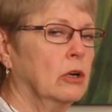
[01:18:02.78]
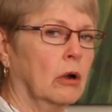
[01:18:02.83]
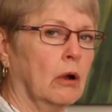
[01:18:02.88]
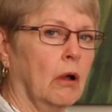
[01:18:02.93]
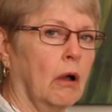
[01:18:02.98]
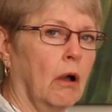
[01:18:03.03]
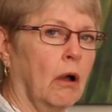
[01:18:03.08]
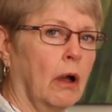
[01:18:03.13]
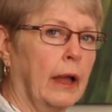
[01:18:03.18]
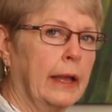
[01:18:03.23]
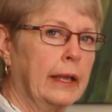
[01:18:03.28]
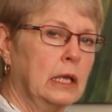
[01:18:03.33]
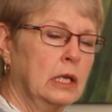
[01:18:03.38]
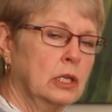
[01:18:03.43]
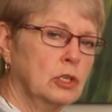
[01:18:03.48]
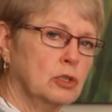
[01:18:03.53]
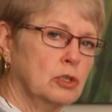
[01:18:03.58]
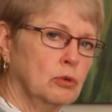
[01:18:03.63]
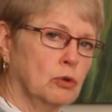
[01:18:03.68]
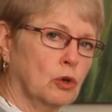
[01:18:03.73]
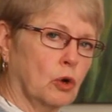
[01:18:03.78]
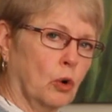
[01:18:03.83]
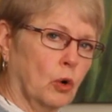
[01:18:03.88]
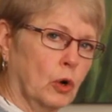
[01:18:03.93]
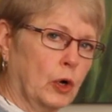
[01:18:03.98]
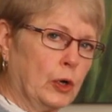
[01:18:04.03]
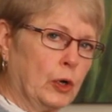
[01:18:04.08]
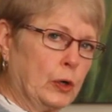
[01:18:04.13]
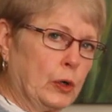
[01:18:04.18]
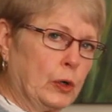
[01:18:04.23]
eye into
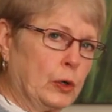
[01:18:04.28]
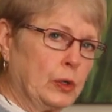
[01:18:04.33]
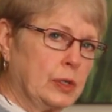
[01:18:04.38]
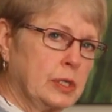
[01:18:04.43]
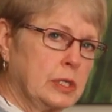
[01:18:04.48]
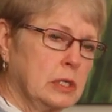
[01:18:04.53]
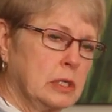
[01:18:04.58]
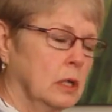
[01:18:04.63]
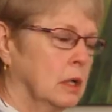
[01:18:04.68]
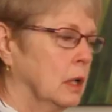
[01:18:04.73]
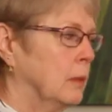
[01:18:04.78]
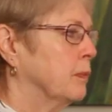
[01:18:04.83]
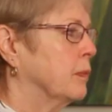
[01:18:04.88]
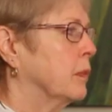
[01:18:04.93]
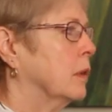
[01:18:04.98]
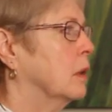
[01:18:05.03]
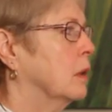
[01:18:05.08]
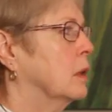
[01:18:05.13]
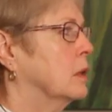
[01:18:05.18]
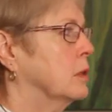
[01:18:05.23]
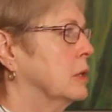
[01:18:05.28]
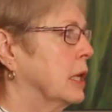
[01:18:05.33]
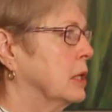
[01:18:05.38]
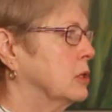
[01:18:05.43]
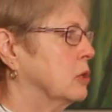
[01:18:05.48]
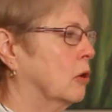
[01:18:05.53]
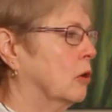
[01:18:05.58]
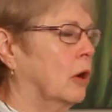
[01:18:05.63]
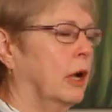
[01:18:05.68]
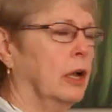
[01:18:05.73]
corners takes
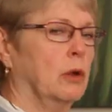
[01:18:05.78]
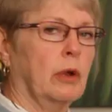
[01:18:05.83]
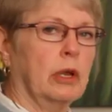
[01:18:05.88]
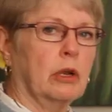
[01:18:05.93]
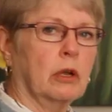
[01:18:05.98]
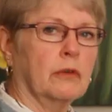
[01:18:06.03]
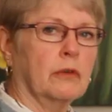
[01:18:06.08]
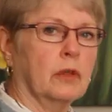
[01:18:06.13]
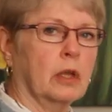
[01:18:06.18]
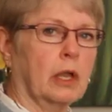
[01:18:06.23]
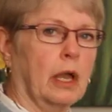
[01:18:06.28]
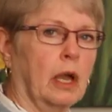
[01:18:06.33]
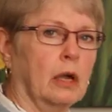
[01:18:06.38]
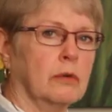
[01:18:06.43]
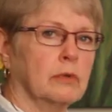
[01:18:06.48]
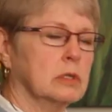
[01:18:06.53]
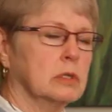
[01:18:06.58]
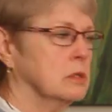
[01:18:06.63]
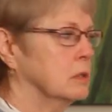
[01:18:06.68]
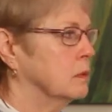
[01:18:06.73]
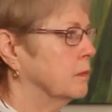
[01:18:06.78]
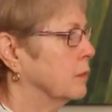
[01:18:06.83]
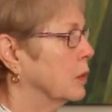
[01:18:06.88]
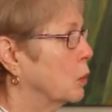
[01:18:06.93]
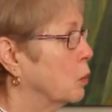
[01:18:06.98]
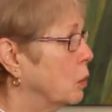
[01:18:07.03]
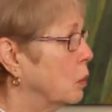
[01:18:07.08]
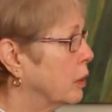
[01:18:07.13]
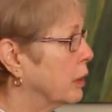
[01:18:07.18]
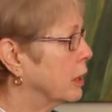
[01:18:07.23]
our eye right off the canvas.
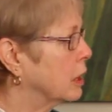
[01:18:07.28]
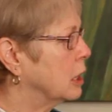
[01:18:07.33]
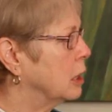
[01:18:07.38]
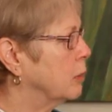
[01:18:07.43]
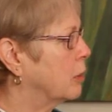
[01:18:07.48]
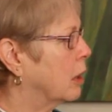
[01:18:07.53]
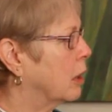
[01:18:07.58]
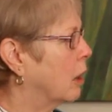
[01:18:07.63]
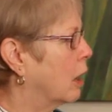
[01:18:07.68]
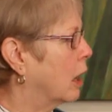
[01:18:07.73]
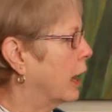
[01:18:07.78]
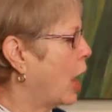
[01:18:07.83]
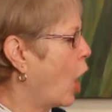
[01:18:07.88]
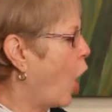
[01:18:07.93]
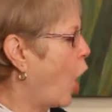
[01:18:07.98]
We want to keep our eye